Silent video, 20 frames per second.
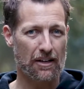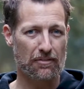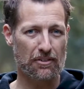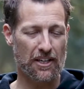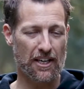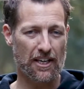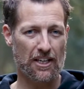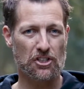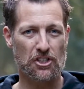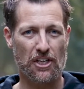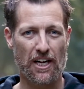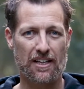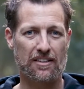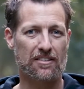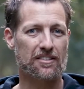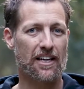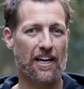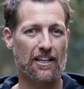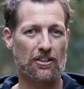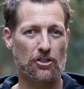you get a chance,
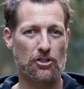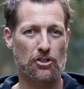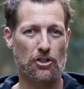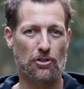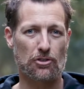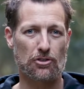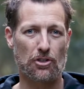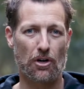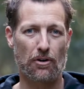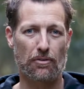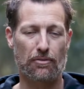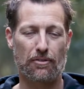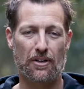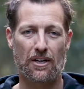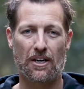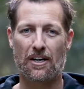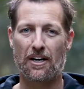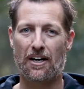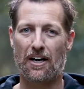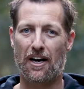take the shoes off
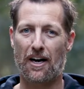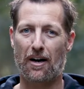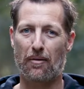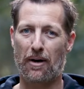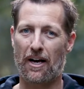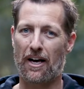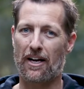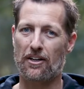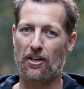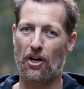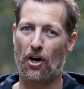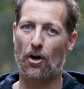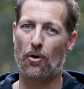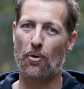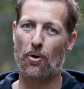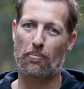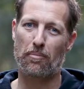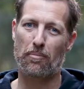and go